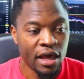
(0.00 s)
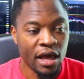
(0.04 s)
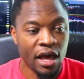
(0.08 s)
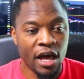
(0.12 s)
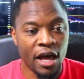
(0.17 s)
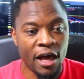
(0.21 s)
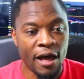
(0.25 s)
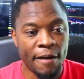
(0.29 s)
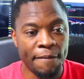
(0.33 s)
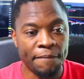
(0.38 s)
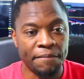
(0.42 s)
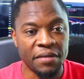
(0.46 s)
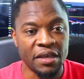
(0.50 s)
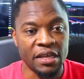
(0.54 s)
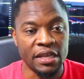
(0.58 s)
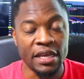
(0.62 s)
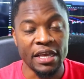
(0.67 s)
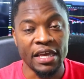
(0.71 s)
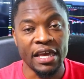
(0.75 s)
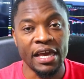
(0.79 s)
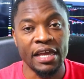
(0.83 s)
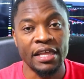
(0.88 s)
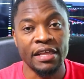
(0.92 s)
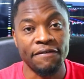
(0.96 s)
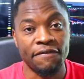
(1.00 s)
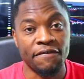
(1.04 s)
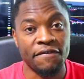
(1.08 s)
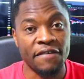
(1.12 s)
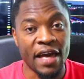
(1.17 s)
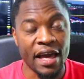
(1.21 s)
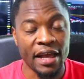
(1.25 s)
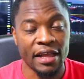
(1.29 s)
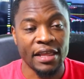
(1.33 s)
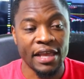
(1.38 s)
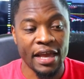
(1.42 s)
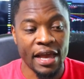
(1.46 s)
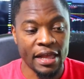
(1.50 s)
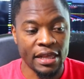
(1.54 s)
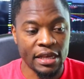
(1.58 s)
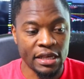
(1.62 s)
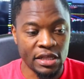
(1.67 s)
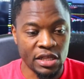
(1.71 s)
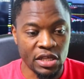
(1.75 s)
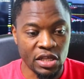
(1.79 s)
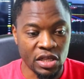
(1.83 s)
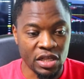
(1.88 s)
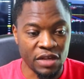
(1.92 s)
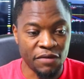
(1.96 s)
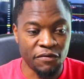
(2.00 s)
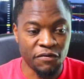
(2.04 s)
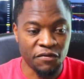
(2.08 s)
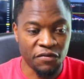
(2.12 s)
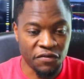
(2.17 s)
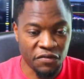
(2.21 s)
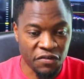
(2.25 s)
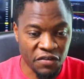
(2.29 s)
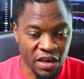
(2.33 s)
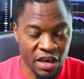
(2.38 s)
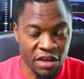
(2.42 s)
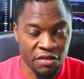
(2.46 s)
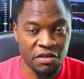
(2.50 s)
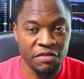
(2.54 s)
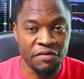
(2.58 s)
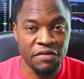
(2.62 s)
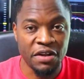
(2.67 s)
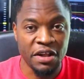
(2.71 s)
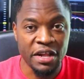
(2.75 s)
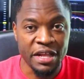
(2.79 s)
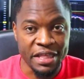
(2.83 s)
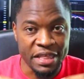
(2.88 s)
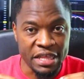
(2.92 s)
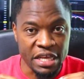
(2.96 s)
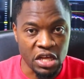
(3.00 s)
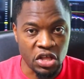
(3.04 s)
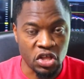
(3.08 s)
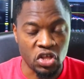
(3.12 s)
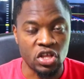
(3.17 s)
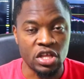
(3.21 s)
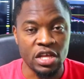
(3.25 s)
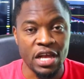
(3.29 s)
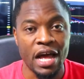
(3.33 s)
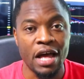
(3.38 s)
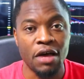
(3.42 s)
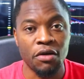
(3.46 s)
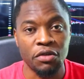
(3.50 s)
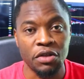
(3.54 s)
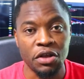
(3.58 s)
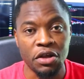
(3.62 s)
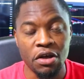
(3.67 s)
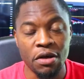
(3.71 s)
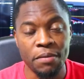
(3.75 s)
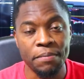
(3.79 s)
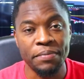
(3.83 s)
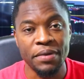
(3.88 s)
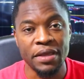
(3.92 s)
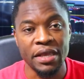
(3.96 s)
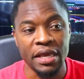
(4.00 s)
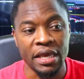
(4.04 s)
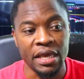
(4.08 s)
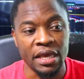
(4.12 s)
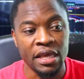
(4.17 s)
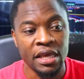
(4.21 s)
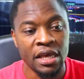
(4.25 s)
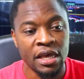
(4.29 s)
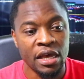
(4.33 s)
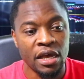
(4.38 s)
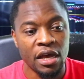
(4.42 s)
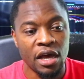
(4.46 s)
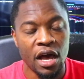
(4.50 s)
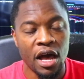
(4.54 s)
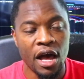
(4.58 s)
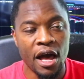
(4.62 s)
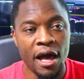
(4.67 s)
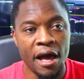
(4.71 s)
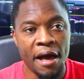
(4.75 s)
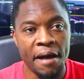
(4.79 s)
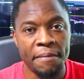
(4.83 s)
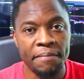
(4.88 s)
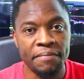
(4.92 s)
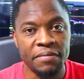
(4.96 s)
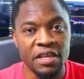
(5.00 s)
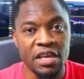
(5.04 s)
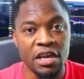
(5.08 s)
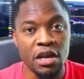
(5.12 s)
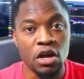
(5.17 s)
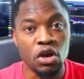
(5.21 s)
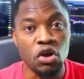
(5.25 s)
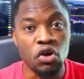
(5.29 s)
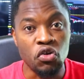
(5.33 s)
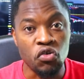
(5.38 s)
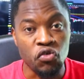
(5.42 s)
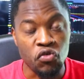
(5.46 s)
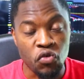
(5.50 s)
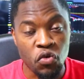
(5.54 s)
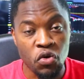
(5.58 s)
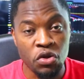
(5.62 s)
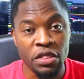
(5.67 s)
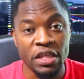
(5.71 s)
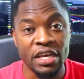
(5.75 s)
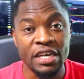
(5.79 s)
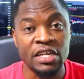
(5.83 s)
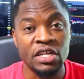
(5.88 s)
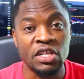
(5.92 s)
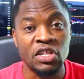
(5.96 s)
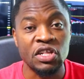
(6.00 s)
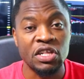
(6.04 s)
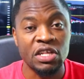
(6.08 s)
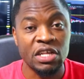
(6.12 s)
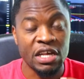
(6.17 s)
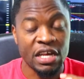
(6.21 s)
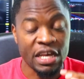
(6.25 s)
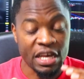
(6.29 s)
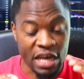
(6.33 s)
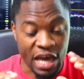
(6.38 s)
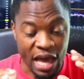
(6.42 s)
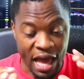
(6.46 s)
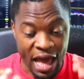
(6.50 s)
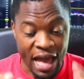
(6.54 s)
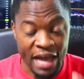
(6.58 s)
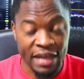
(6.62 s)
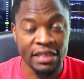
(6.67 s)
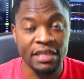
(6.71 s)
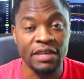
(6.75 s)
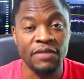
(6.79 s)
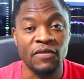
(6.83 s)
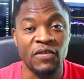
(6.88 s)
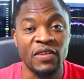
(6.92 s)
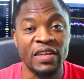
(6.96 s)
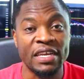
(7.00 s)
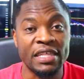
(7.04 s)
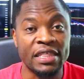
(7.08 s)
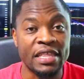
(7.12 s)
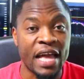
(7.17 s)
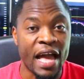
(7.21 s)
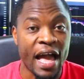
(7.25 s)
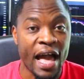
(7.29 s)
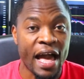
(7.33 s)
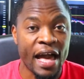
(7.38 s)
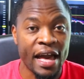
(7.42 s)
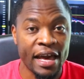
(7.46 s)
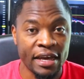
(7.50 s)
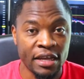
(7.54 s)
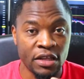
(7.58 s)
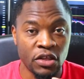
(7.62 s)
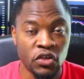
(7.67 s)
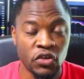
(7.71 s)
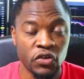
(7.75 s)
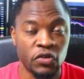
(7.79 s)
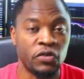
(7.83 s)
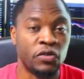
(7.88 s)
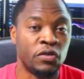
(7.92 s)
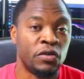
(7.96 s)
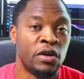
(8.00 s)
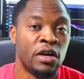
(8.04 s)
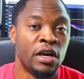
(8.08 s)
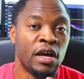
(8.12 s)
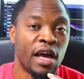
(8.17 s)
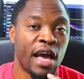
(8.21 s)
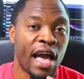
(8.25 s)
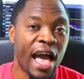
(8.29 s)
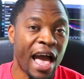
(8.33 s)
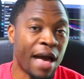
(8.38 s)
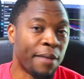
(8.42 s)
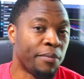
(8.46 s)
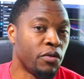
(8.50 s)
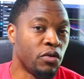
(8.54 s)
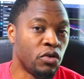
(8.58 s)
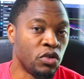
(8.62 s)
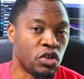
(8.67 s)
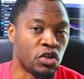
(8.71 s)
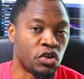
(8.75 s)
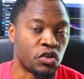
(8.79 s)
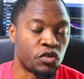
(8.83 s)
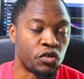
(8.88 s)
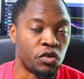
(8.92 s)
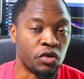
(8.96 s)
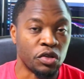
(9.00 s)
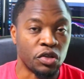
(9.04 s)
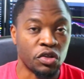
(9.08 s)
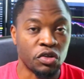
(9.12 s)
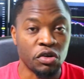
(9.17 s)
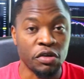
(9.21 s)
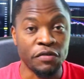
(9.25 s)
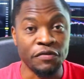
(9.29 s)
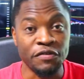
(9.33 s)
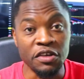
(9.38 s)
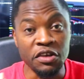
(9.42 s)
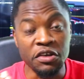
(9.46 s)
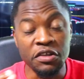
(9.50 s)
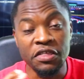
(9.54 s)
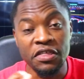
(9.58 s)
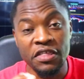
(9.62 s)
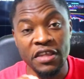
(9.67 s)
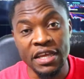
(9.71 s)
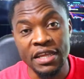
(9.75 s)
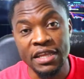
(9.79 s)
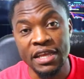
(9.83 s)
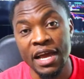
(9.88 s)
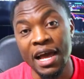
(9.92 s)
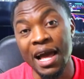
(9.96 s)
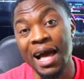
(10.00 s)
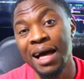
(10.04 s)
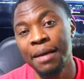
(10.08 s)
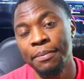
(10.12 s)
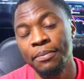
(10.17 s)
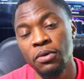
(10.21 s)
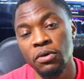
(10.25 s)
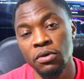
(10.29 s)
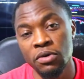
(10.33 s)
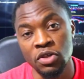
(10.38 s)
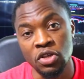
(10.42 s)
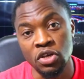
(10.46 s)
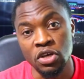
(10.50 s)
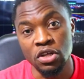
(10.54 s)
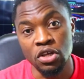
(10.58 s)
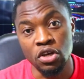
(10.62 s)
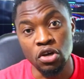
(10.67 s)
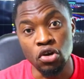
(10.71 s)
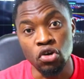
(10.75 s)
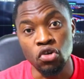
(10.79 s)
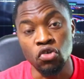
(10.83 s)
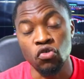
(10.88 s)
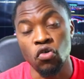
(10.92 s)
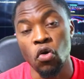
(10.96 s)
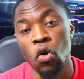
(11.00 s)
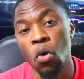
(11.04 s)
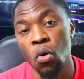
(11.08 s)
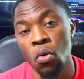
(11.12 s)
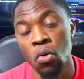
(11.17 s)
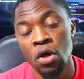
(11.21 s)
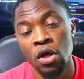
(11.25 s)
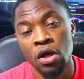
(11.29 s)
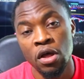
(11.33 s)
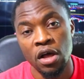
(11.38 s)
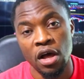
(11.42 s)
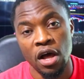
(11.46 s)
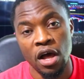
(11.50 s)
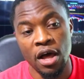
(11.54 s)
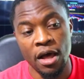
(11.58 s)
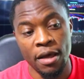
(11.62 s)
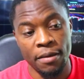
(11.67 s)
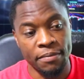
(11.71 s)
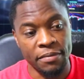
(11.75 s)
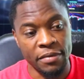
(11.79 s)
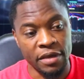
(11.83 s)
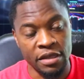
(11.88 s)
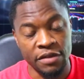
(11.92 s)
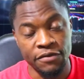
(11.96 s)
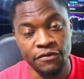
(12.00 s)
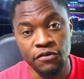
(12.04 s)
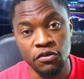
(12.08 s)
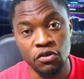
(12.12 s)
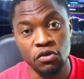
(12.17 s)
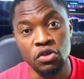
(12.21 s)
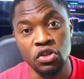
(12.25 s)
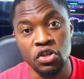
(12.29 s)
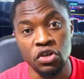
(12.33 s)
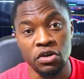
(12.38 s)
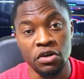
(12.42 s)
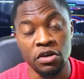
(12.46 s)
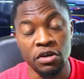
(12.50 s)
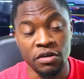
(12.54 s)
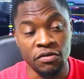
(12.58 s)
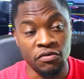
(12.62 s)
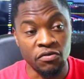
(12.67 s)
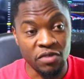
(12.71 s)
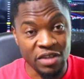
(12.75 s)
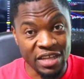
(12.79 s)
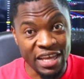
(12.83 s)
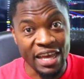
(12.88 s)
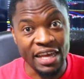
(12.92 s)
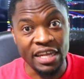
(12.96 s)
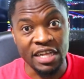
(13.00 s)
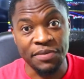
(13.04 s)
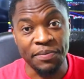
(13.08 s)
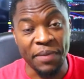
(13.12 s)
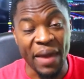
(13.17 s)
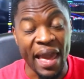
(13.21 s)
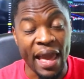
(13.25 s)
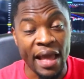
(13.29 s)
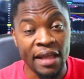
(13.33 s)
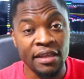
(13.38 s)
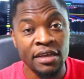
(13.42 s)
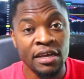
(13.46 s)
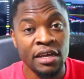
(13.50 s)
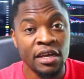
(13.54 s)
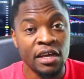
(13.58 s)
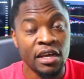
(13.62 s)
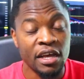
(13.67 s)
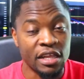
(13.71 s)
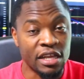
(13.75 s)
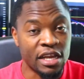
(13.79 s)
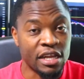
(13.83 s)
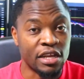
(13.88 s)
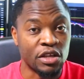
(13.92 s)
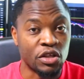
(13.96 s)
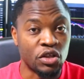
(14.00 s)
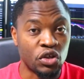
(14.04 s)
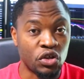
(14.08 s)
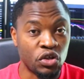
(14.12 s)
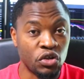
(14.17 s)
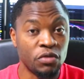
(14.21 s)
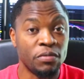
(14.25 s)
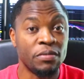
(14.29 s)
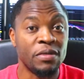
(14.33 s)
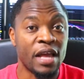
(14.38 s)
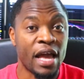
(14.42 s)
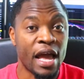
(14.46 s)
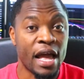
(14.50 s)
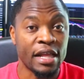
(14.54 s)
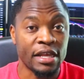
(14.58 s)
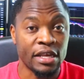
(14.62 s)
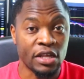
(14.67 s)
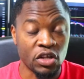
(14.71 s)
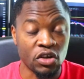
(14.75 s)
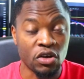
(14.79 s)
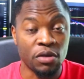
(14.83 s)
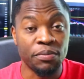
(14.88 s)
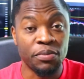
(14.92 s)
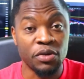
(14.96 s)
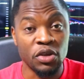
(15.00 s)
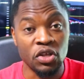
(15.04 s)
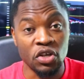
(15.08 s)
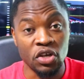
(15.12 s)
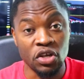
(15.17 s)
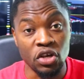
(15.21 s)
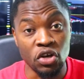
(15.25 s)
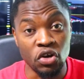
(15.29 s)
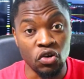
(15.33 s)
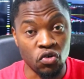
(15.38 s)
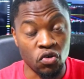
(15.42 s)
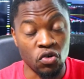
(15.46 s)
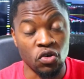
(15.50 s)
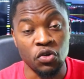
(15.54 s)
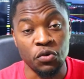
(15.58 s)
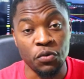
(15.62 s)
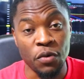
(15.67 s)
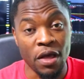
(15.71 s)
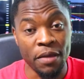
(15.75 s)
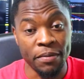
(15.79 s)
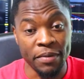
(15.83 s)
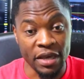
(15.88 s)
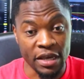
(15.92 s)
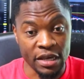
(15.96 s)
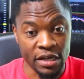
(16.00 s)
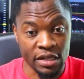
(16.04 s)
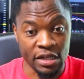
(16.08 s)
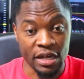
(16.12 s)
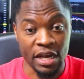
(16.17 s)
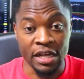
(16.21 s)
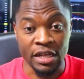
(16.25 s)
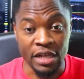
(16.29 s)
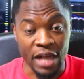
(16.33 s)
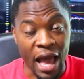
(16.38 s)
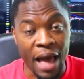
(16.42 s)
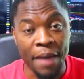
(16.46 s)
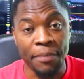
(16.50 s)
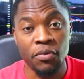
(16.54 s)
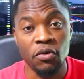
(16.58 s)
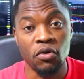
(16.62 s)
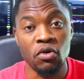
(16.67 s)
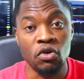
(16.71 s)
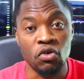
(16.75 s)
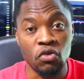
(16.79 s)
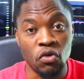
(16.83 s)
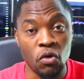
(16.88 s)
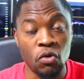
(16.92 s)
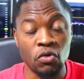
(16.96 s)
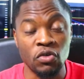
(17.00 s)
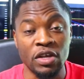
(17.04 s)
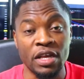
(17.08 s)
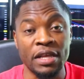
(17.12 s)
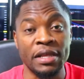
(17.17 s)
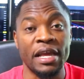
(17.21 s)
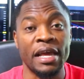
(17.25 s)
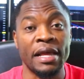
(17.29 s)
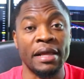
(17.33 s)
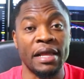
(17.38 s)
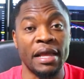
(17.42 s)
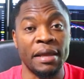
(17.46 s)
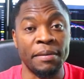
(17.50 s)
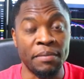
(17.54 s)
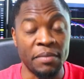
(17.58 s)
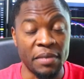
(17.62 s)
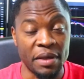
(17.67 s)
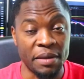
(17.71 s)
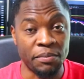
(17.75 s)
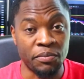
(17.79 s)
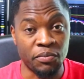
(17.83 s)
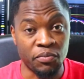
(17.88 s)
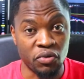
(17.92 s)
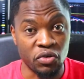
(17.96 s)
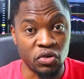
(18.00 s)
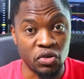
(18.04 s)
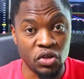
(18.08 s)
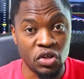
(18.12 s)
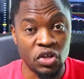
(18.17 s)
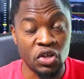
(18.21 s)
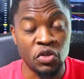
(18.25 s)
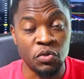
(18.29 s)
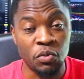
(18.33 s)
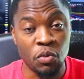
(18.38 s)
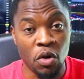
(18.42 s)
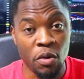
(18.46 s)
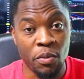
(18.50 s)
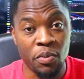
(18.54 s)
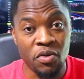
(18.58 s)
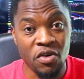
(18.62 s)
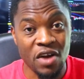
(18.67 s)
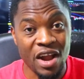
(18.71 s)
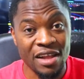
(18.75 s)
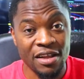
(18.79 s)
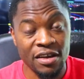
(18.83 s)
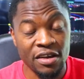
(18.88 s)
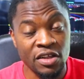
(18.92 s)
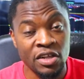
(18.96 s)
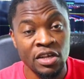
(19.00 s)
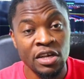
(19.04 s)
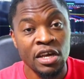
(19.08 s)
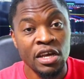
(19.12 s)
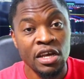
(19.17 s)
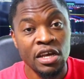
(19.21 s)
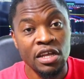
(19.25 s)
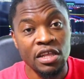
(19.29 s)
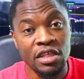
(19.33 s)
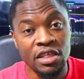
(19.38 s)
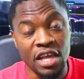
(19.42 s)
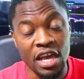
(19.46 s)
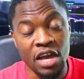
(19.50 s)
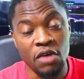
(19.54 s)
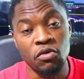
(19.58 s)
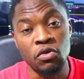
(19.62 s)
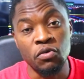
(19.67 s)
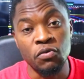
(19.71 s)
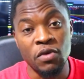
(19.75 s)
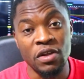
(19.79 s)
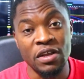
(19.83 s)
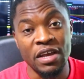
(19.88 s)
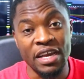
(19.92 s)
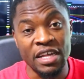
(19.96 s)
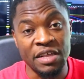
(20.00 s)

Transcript: Um, and again, the fact that this is a very, very niche down company, um, their growth is actively tied to Apple's growth. So if you think that Apple is going to grow um, in the future, it really expand, and then assume that this company is going to grow as well, because as Apple grows and, and, and produces more products, they would want to